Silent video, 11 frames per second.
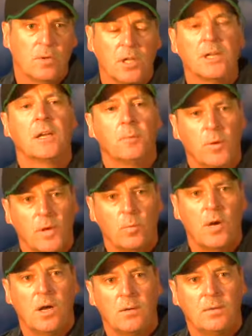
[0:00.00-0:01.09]
clicking pretty
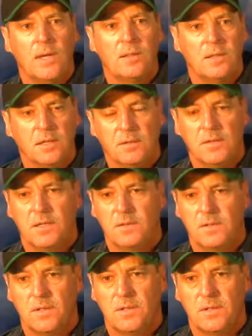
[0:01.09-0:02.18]
well. I think
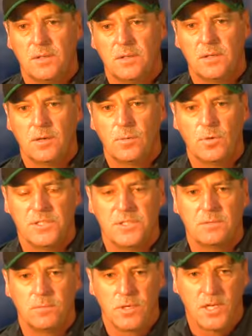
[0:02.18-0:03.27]
that
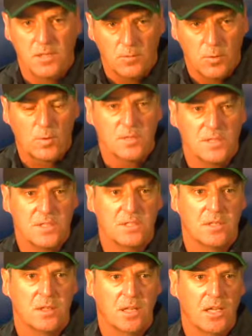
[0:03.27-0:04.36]
we're hitting the ball
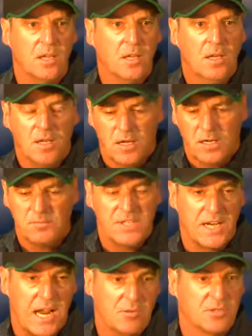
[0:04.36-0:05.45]
consistently.
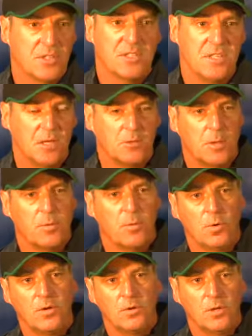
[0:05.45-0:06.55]
Today it was good to see our top of the
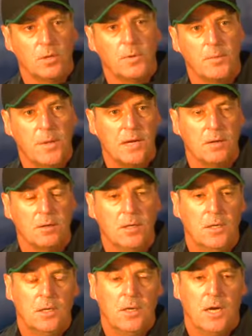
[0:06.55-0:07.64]
order do a little bit better.
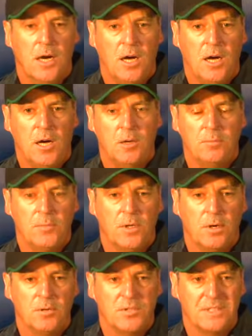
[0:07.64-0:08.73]
So
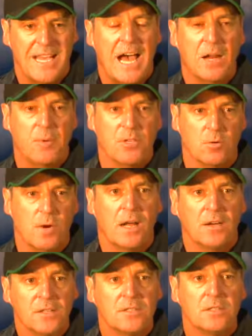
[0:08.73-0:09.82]
it's hard to pitch
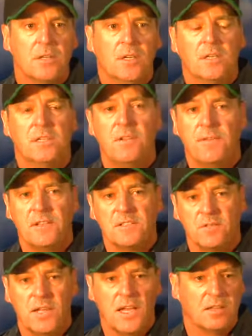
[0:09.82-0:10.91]
around us.
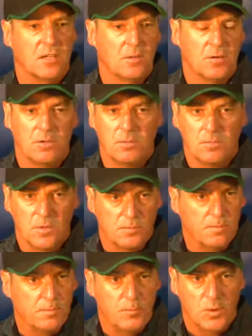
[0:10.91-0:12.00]
Defensively, I think we're
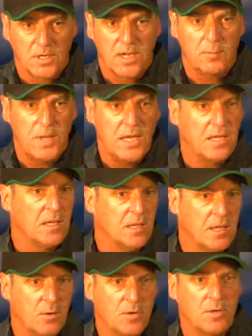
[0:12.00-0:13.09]
kind of peaking
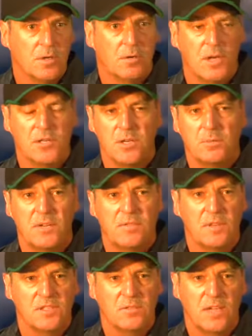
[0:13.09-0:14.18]
there. We're doing a great job
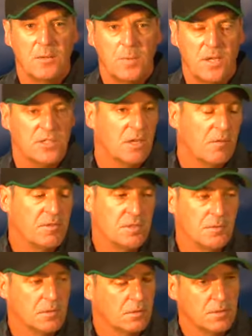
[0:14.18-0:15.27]
defensively, and pitching, obviously,
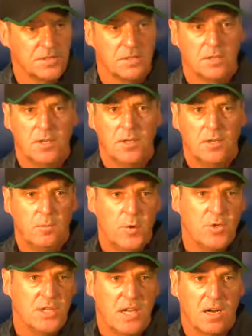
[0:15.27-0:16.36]
with Karissa
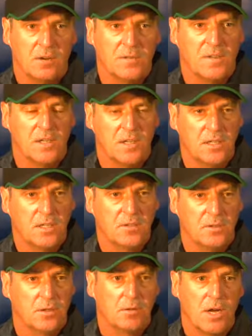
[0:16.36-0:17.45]
merging out and
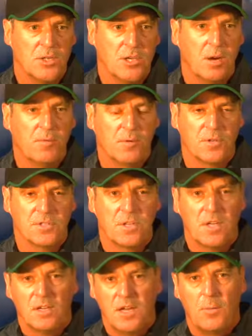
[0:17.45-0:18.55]
doing a great job for us.
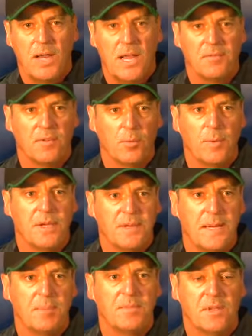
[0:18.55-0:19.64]
Now we have a little bit of
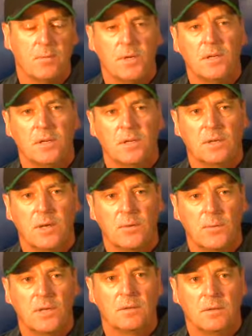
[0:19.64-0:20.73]
depth that we
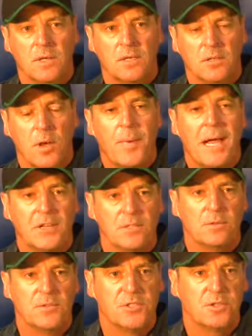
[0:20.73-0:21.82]
can go back
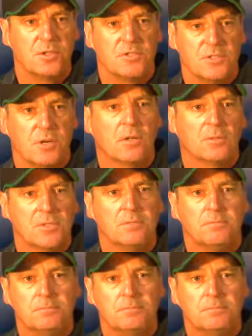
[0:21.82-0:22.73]
to if Sheridan struggles.